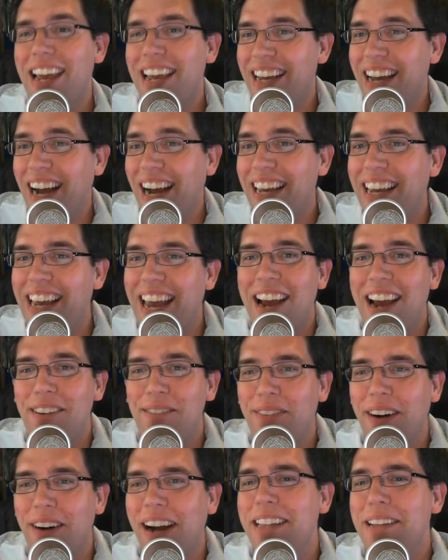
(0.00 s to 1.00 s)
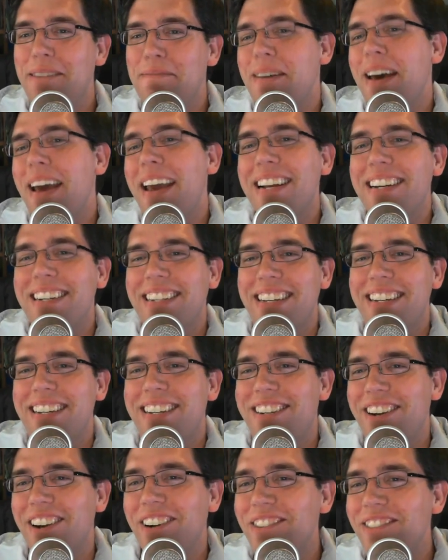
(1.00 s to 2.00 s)
can't find the page that
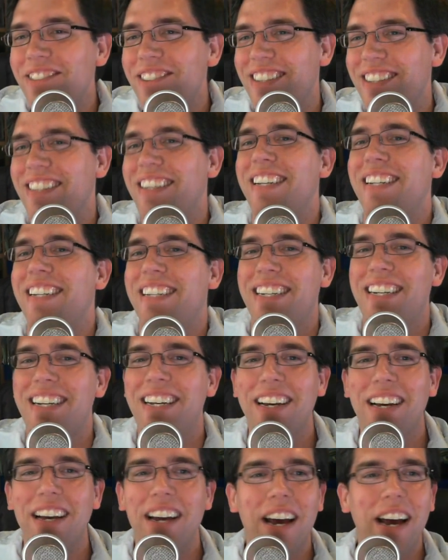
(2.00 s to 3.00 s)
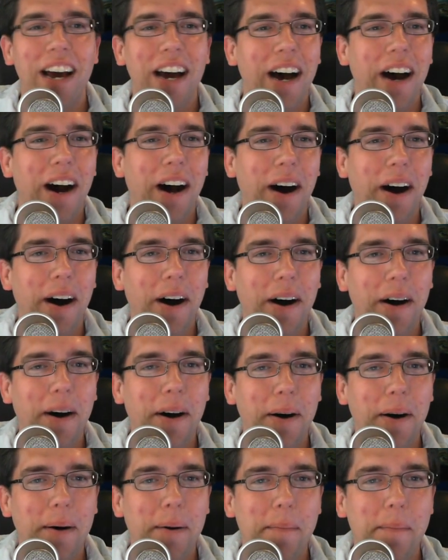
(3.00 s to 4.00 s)
shows this.
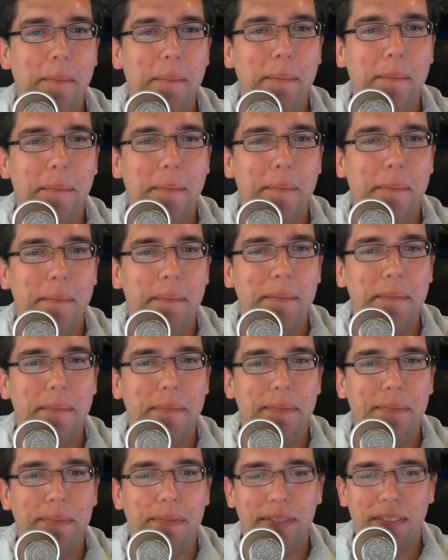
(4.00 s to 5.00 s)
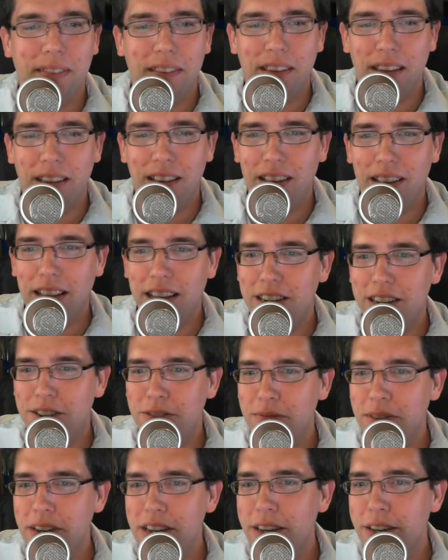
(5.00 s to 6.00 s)
Let's
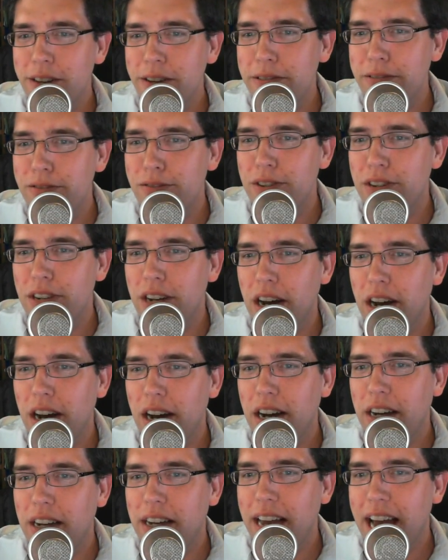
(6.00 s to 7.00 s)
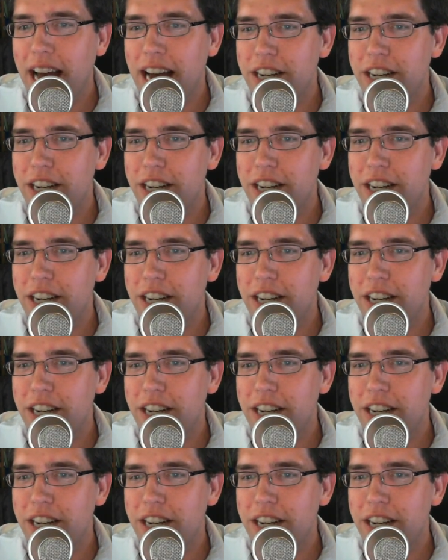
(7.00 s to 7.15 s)
reuse cash